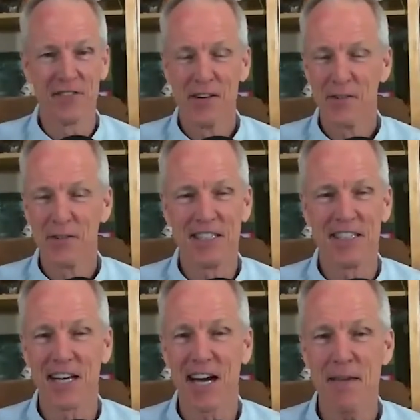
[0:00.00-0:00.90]
with the
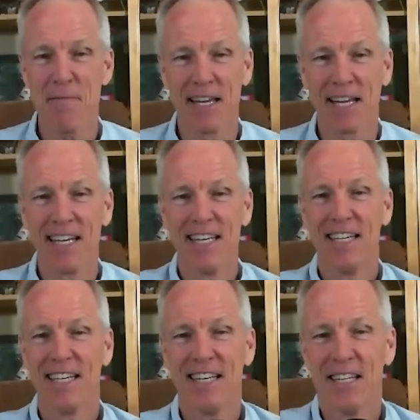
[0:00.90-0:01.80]
timing
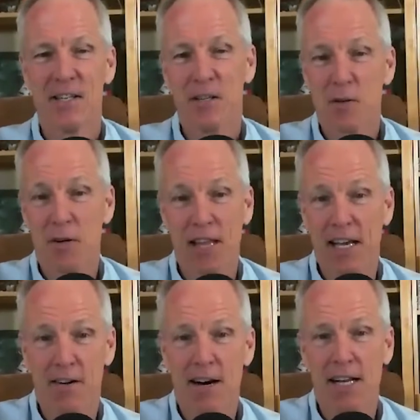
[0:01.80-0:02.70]
where they
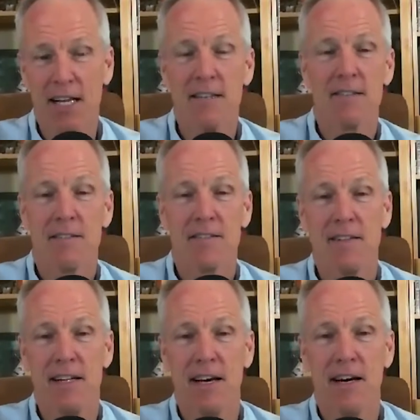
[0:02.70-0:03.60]
caught it, you
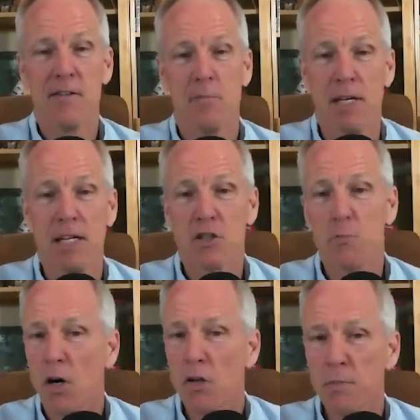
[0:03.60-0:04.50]
know. But it's
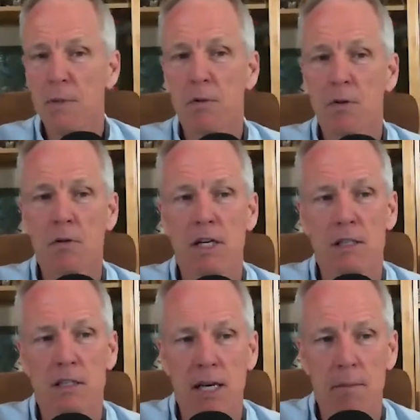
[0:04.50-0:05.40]
most people,
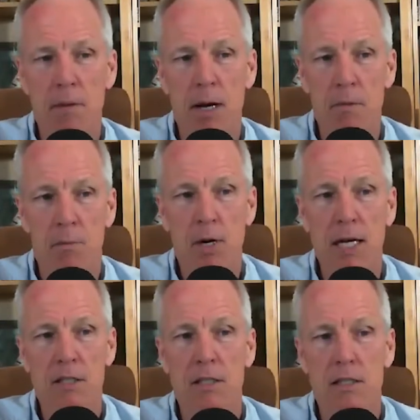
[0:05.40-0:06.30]
I'm
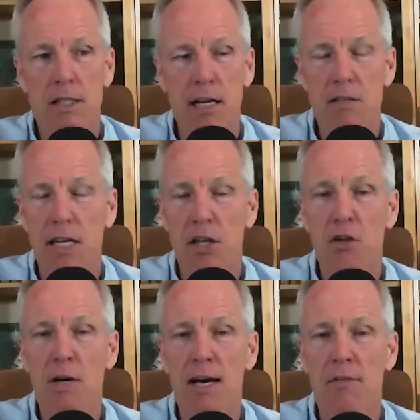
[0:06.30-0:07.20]
impressed. It sounds like you
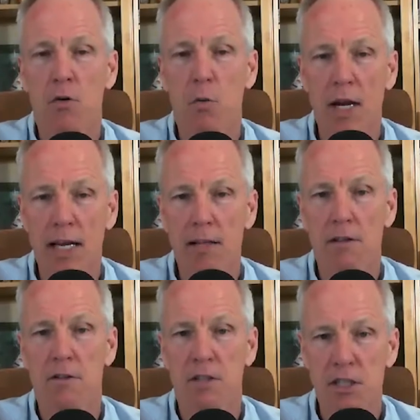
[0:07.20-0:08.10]
have a regular
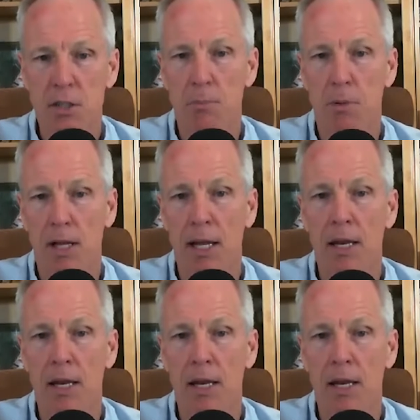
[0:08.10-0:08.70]
discipline